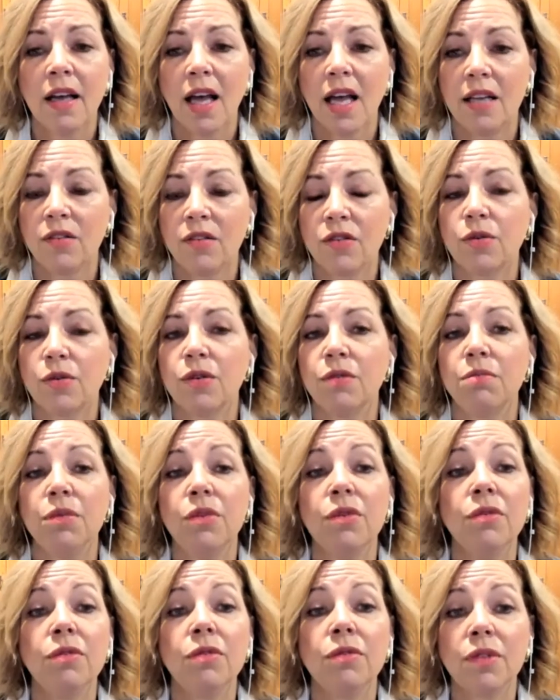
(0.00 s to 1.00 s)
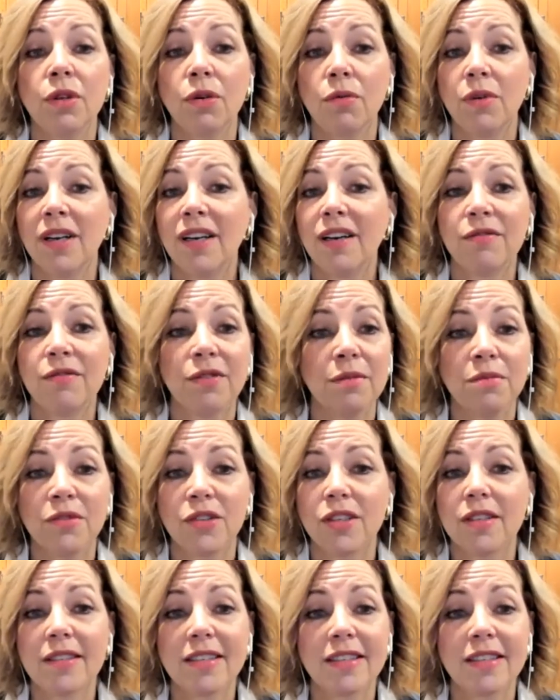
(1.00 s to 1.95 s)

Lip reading: and sort of moved away from just a